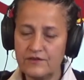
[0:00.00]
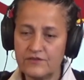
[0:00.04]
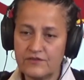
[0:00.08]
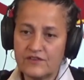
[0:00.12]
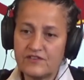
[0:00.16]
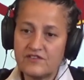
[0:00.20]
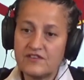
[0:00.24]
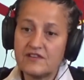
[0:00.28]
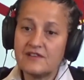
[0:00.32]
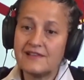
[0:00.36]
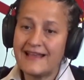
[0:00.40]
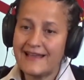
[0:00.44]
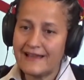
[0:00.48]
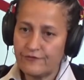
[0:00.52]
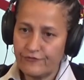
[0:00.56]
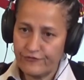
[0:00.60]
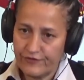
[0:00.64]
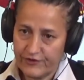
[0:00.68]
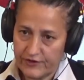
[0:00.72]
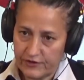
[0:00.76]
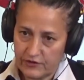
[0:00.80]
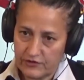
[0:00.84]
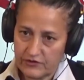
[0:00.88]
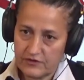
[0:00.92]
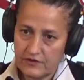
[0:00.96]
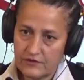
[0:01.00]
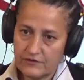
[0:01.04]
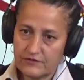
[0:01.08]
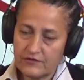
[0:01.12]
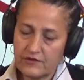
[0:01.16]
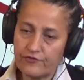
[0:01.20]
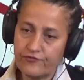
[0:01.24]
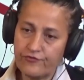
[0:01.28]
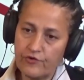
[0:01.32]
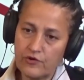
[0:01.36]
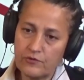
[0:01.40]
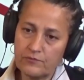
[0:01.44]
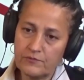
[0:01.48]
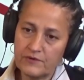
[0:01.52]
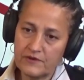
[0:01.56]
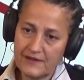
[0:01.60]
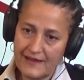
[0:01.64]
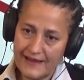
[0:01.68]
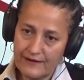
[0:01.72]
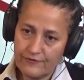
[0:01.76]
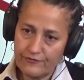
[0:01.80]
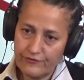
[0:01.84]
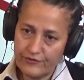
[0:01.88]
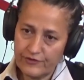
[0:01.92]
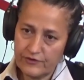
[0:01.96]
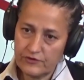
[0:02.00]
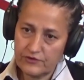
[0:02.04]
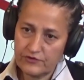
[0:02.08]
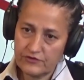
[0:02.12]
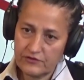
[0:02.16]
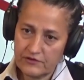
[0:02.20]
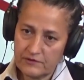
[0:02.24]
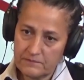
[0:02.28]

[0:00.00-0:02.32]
It's landfills. It's a former landfills.